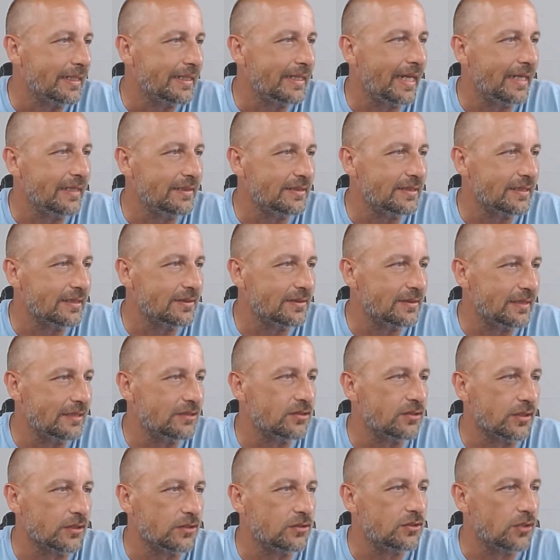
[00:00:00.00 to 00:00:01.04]
Kay says,
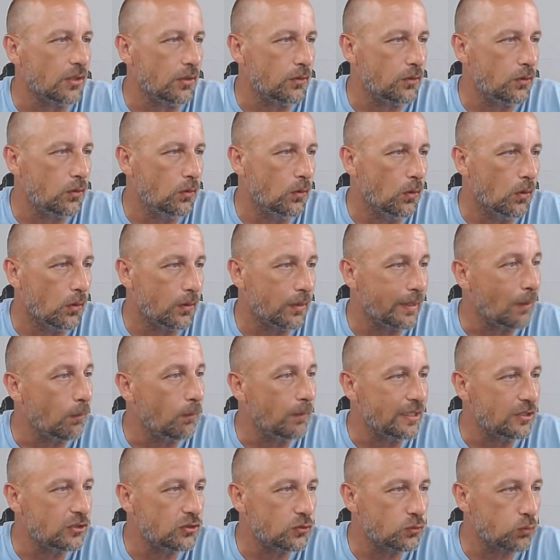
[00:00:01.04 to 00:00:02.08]
this looks so cool. Can
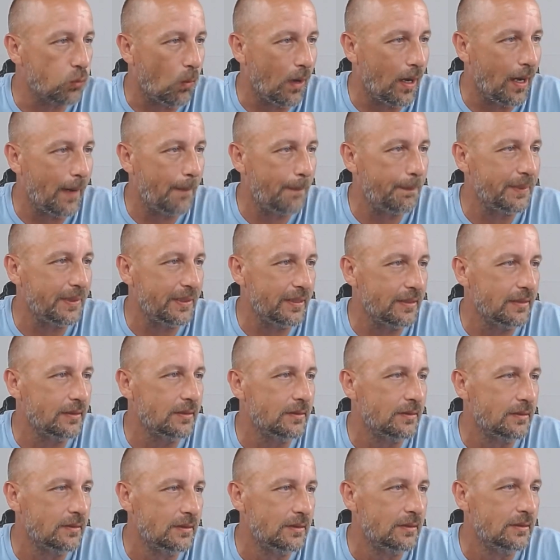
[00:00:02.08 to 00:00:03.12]
we swap it?
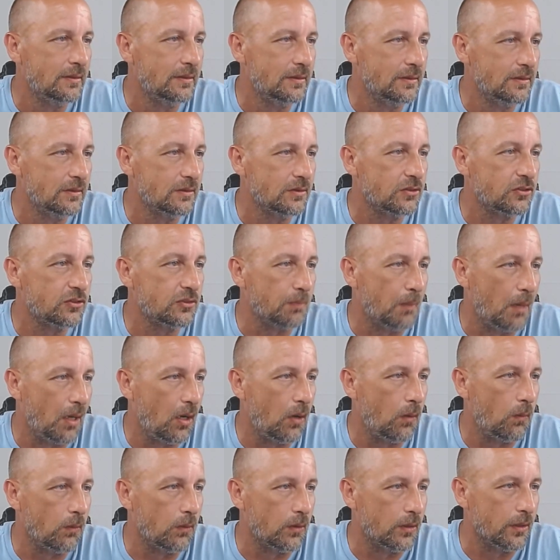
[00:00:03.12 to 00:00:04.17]

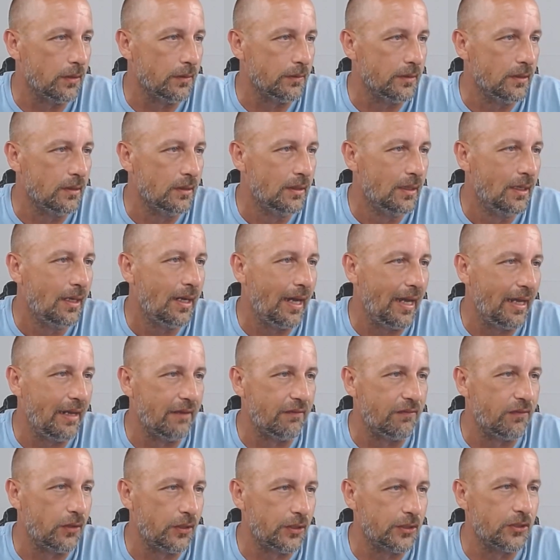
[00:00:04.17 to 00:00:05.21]
Small World. I
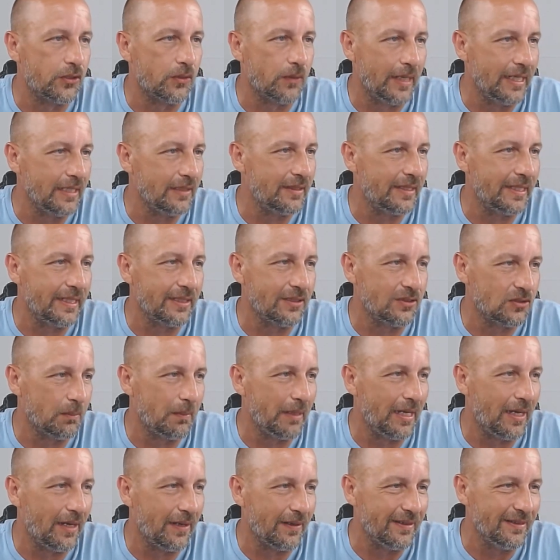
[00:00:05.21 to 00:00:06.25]
have heard great things
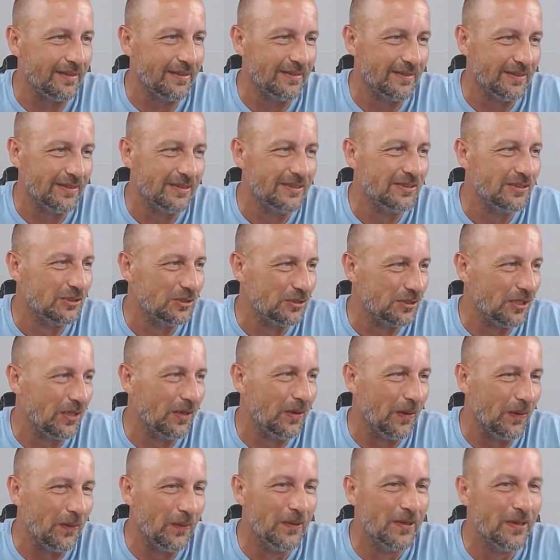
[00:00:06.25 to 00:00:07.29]
about it.
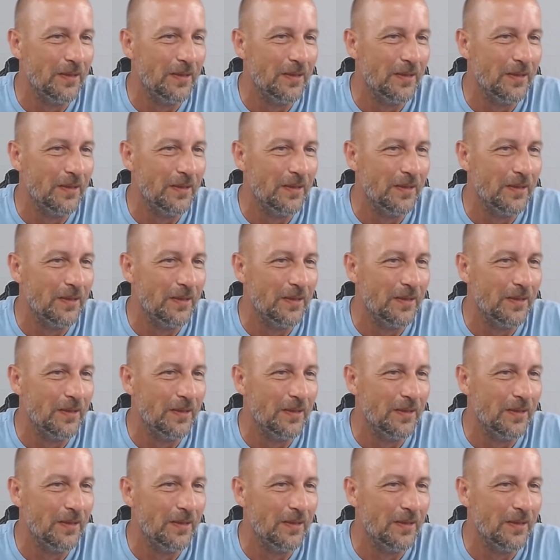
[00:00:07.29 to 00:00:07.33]
Oh.